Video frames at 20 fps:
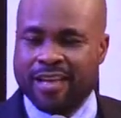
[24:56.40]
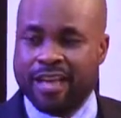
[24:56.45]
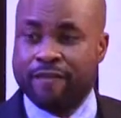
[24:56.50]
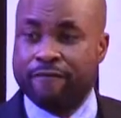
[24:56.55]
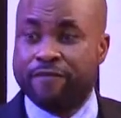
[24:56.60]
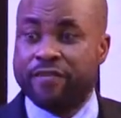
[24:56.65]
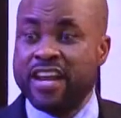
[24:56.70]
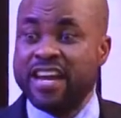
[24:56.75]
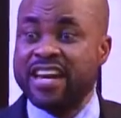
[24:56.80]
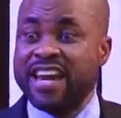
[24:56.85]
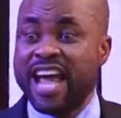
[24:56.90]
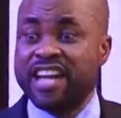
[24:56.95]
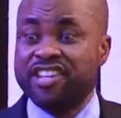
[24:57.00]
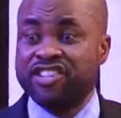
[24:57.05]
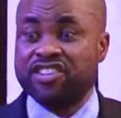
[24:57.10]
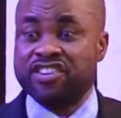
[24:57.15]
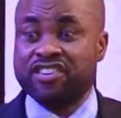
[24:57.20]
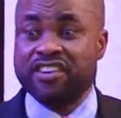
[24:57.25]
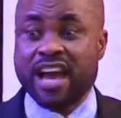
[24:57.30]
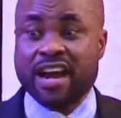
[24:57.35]
Every
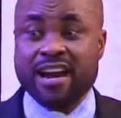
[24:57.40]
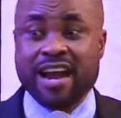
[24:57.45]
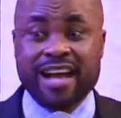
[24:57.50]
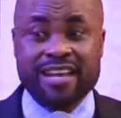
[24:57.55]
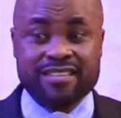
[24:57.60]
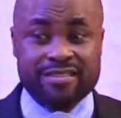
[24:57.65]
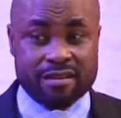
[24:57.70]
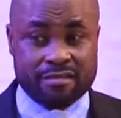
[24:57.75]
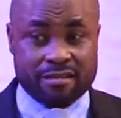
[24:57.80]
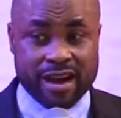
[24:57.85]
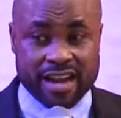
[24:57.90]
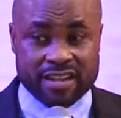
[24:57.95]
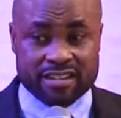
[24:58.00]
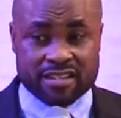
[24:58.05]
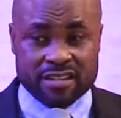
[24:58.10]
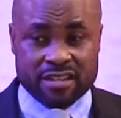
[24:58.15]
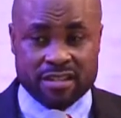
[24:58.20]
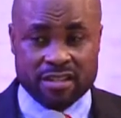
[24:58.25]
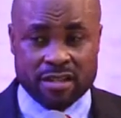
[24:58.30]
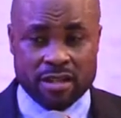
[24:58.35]
Nigerian has a
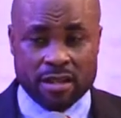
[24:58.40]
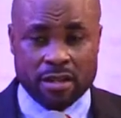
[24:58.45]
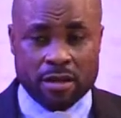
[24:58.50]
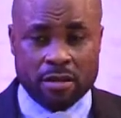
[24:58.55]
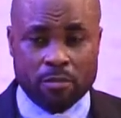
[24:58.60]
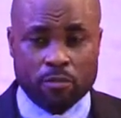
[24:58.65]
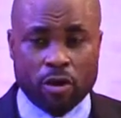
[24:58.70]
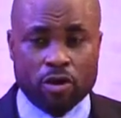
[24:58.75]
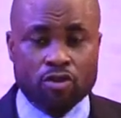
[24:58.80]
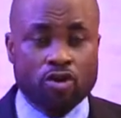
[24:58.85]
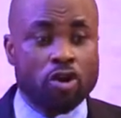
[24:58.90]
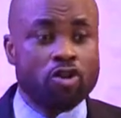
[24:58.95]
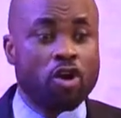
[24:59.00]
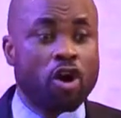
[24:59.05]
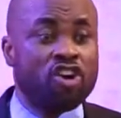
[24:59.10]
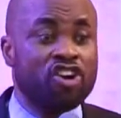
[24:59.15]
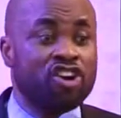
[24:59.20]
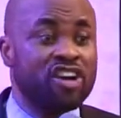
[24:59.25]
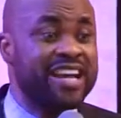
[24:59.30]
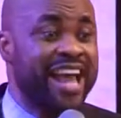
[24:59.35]
right, but not
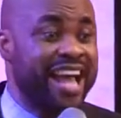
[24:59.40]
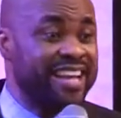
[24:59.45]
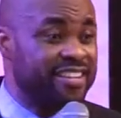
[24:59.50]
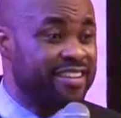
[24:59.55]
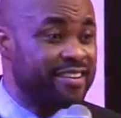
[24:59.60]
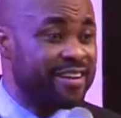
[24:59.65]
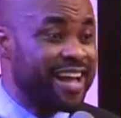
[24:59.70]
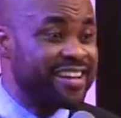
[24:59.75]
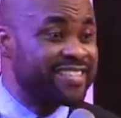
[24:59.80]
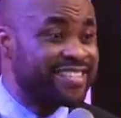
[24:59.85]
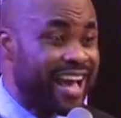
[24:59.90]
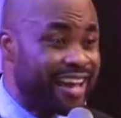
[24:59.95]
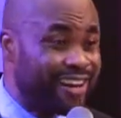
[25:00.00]
all Nigerians